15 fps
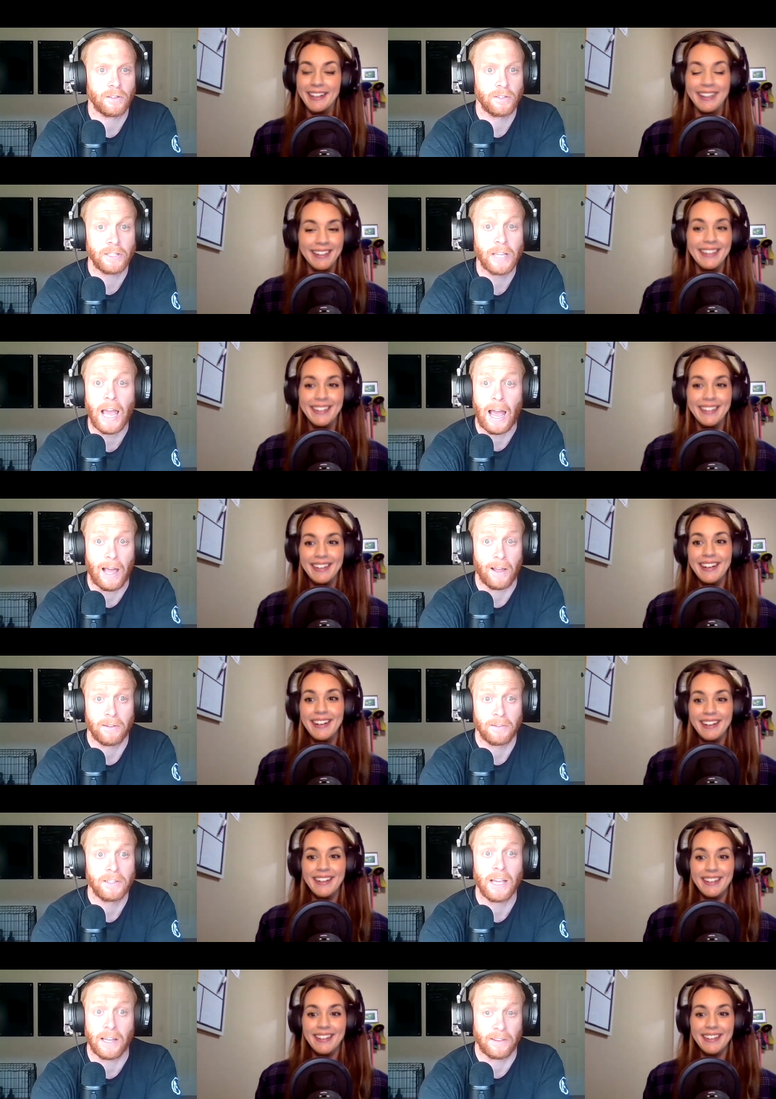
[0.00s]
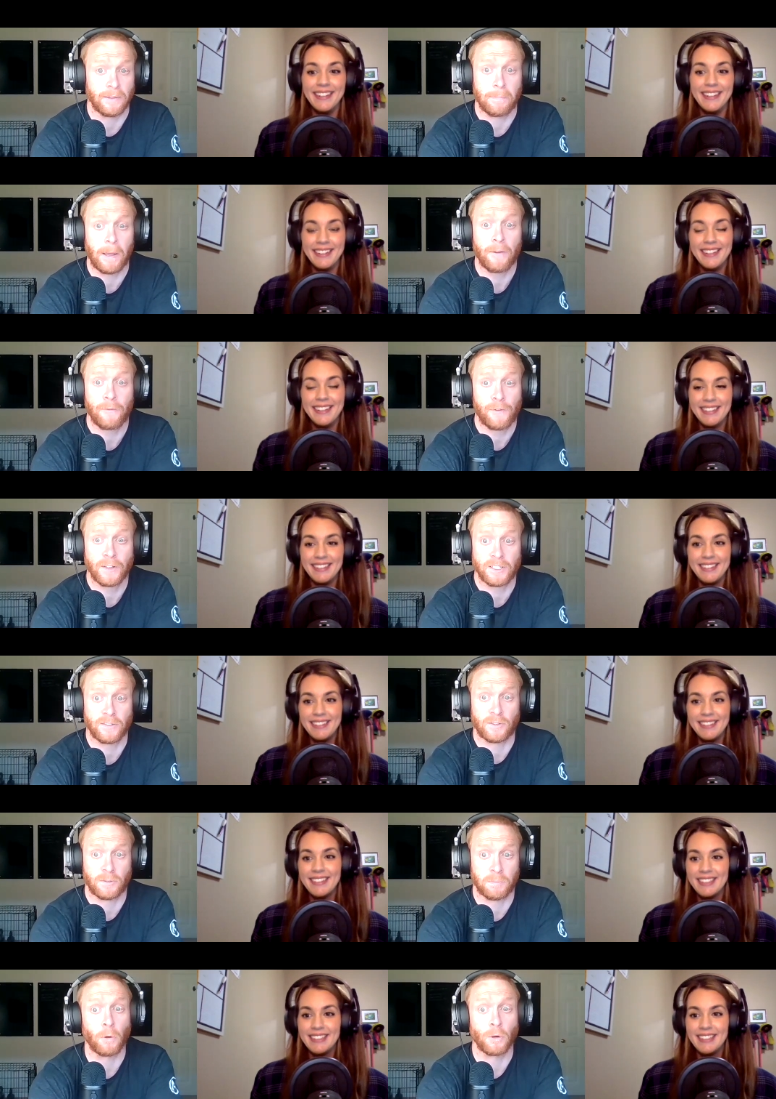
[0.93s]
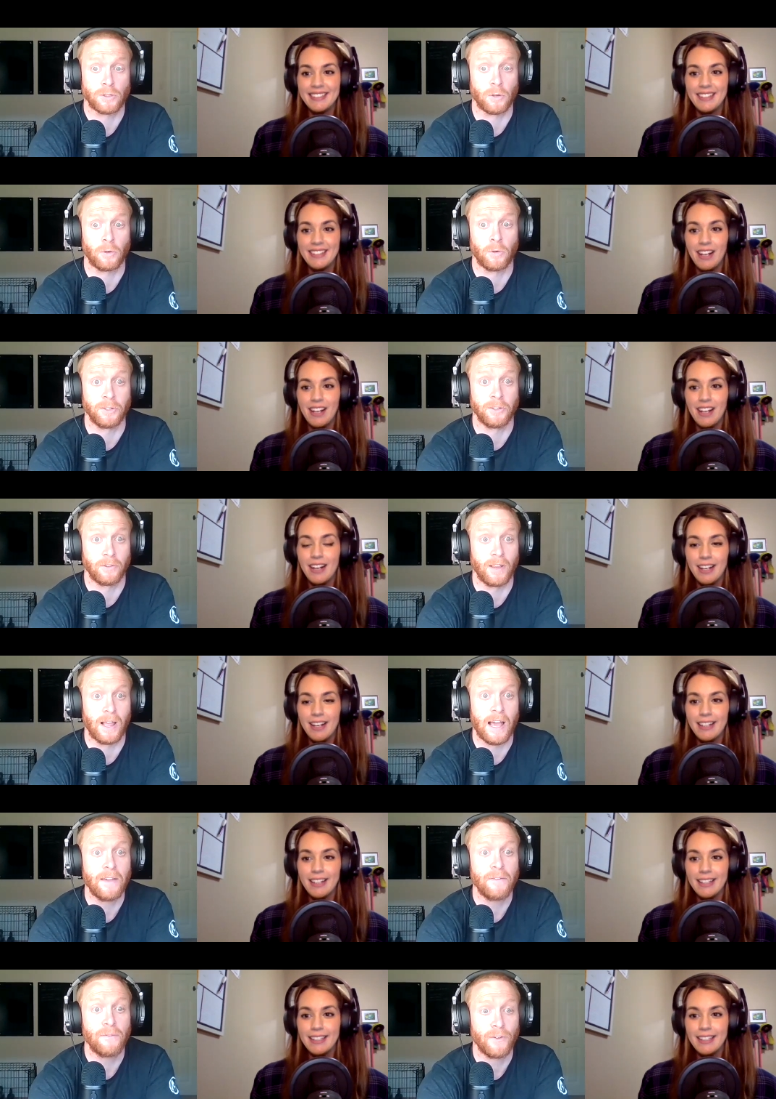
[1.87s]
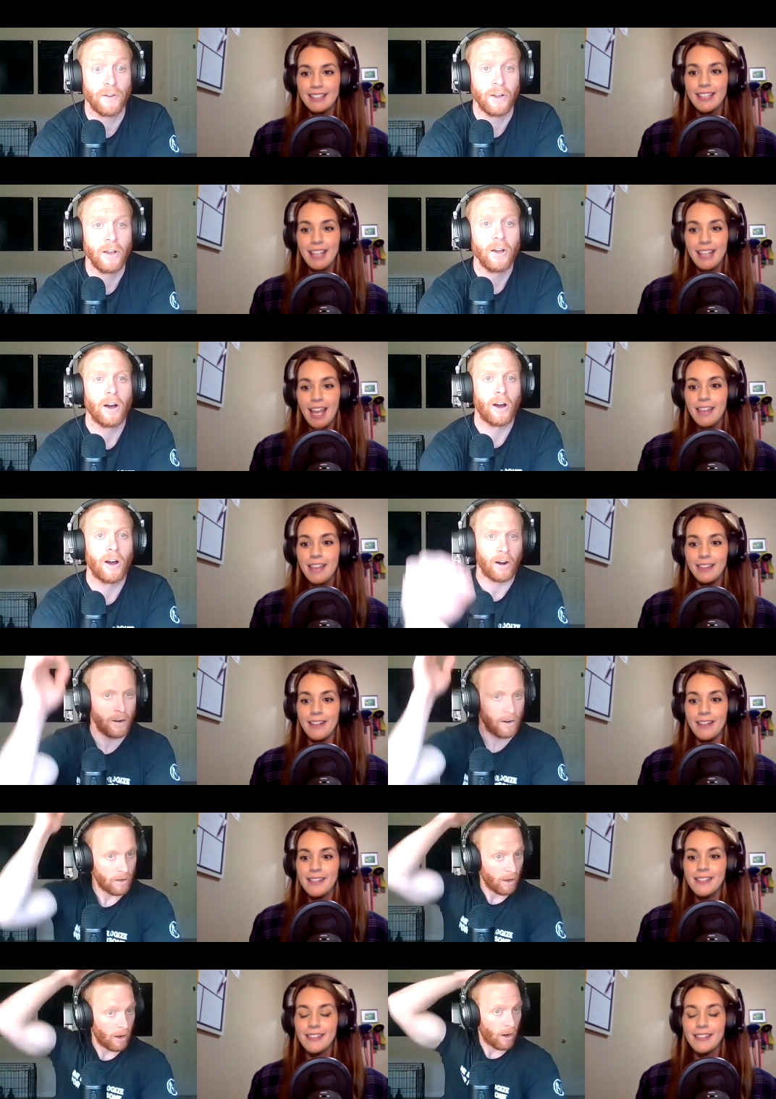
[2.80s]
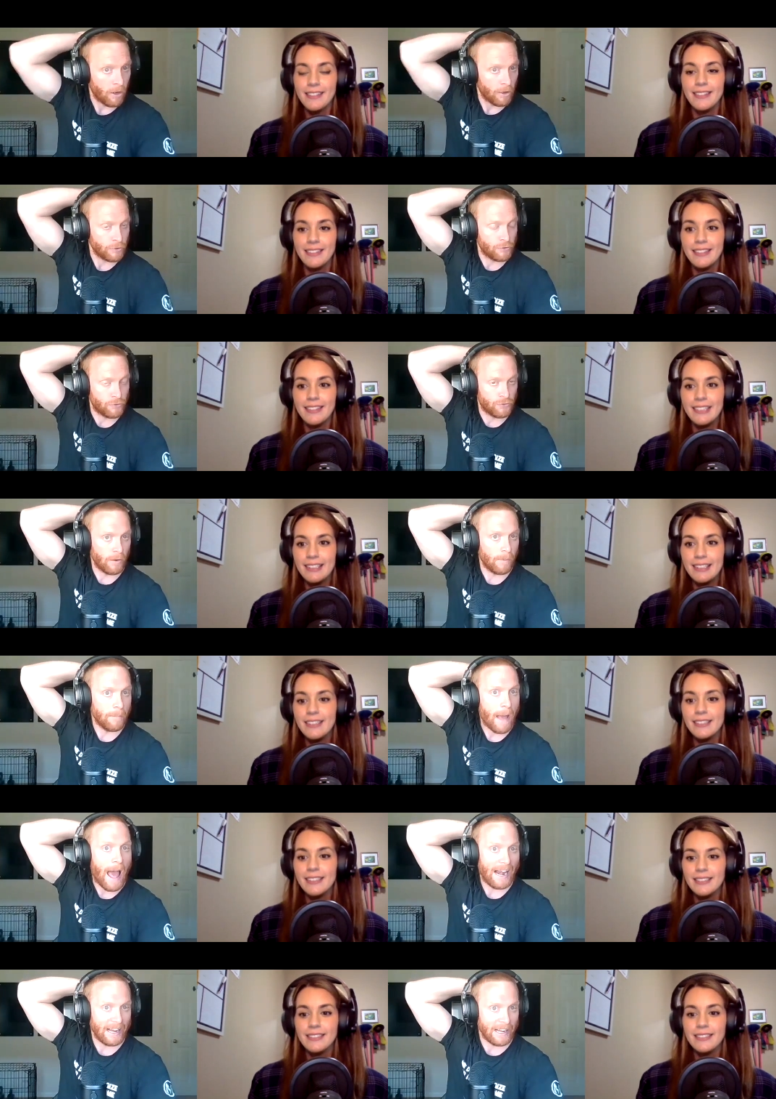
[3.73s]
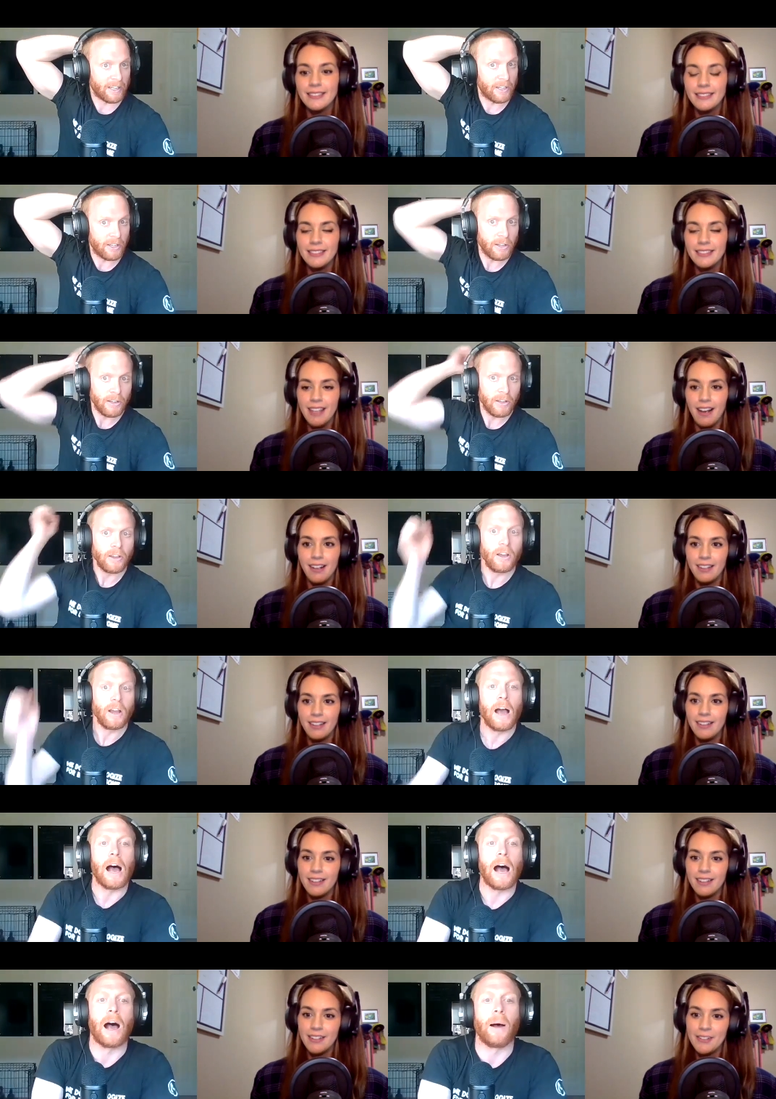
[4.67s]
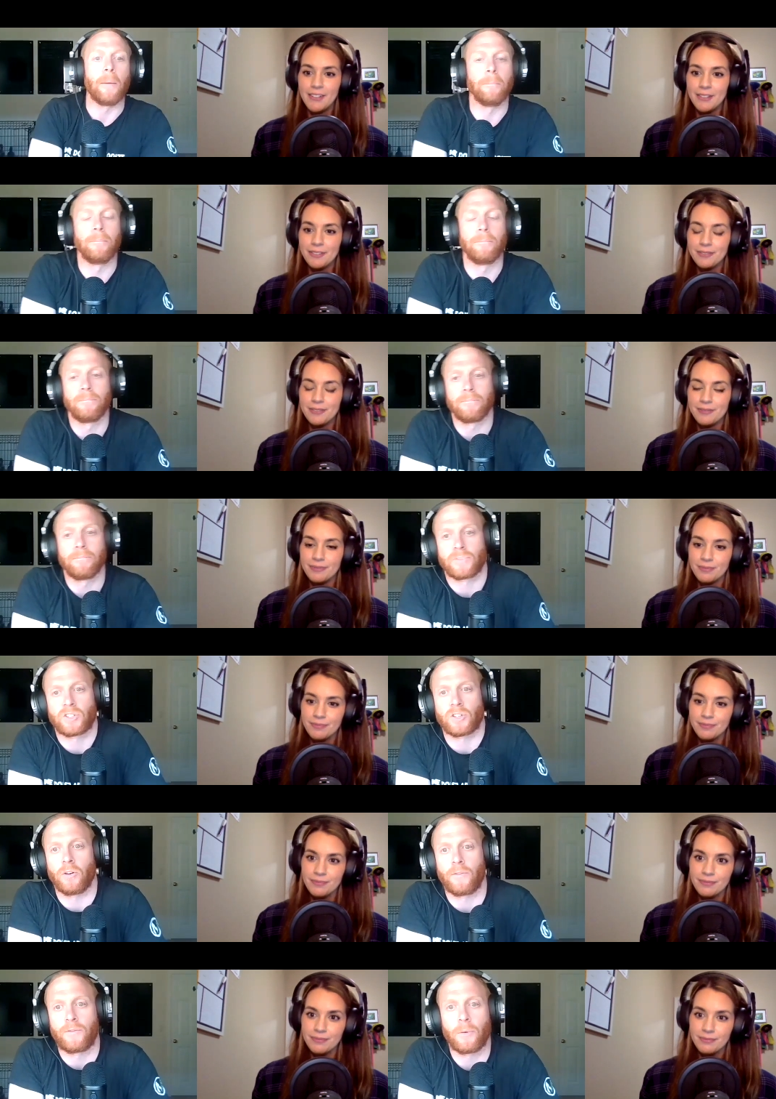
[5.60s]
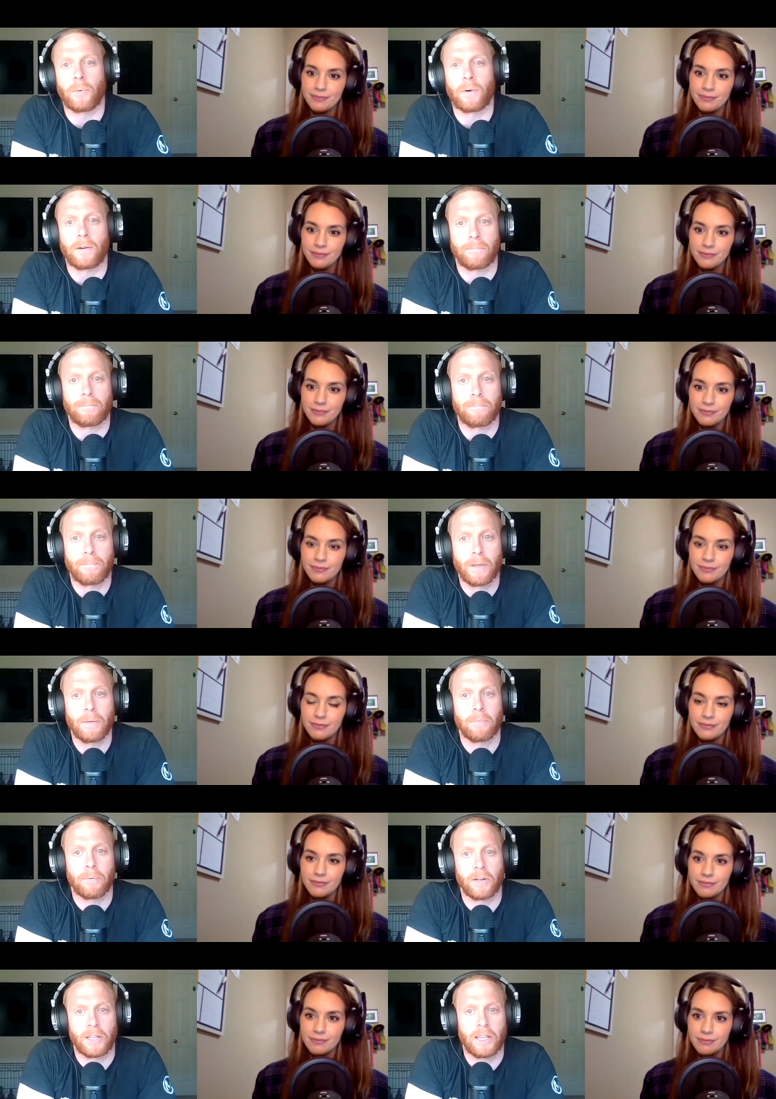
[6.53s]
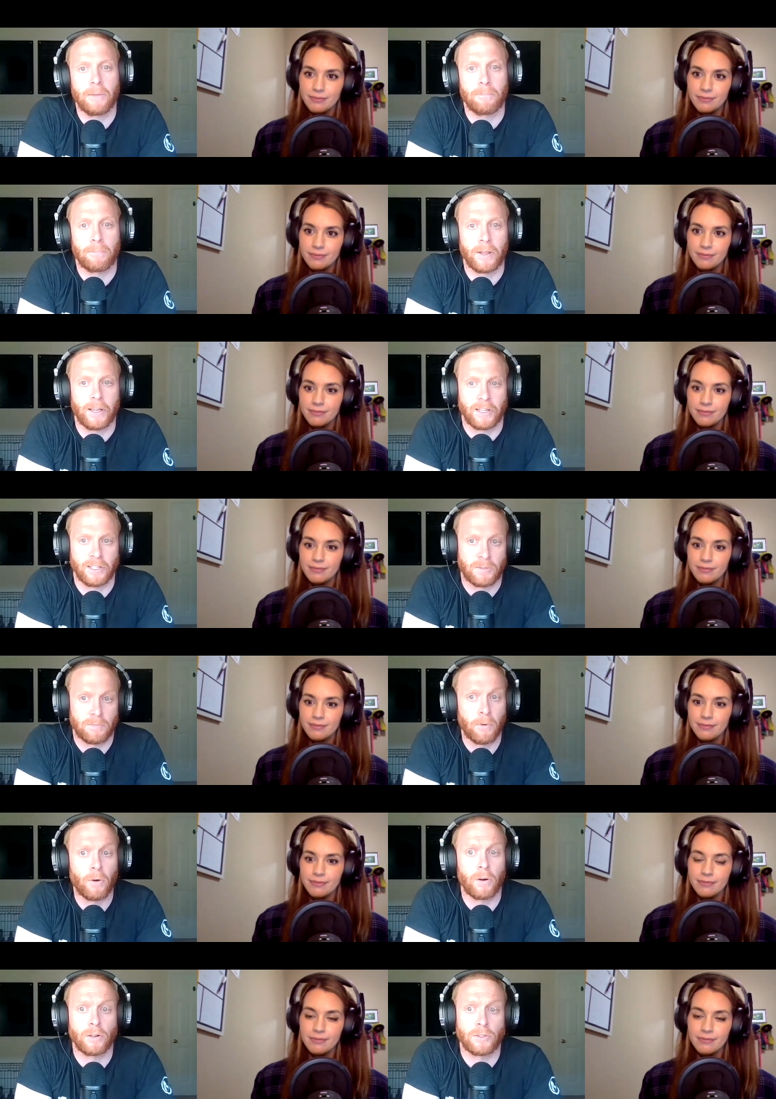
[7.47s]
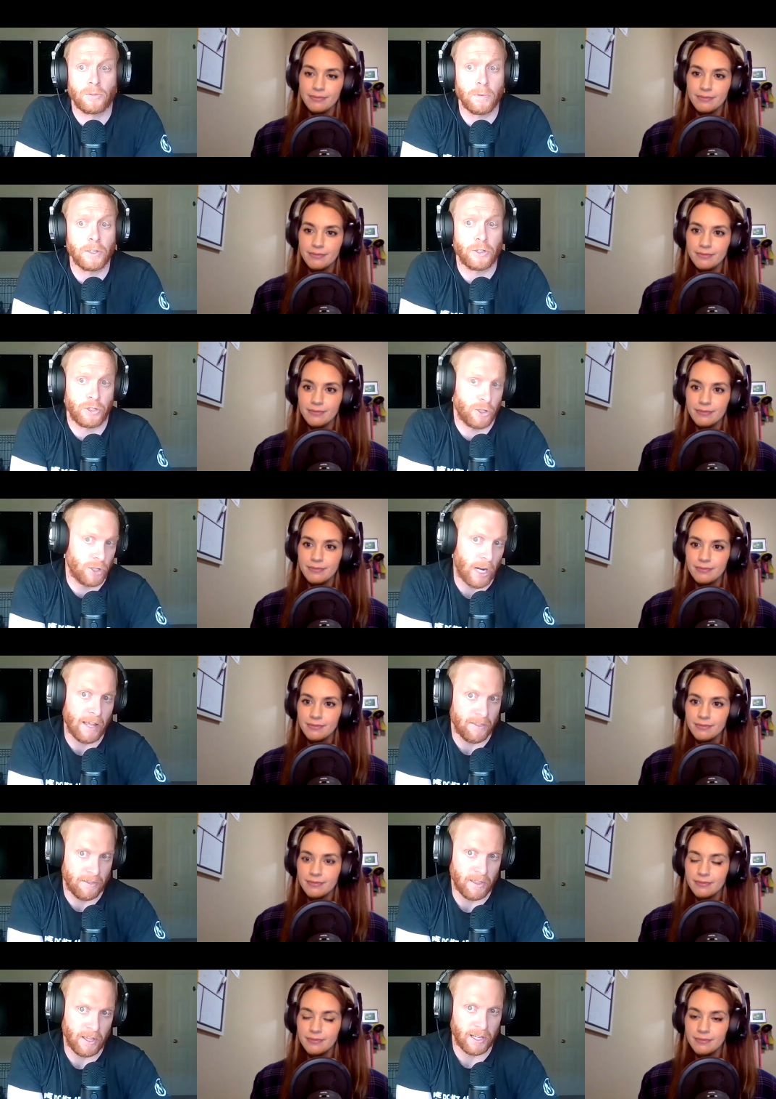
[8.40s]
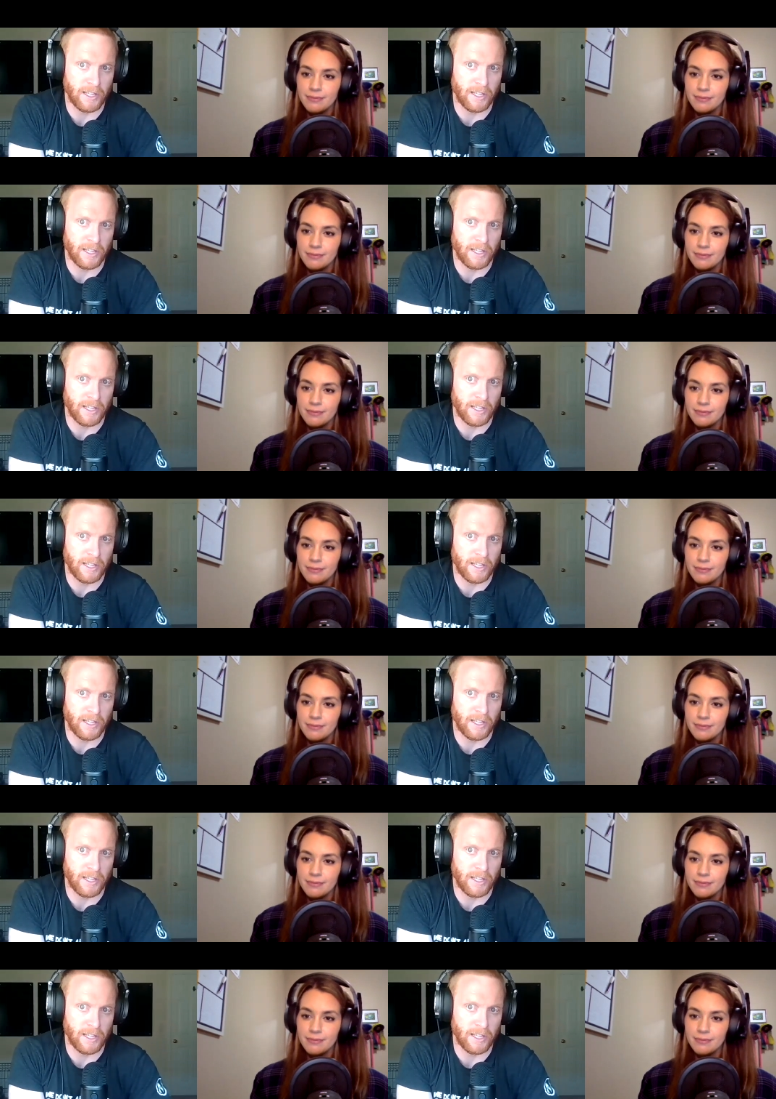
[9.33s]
Speaker 1: yeah, yeah. The benefits of sports on your life, like endless, are, are dramatic. Yeah. Um. So if you want people to keep playing sports, which I think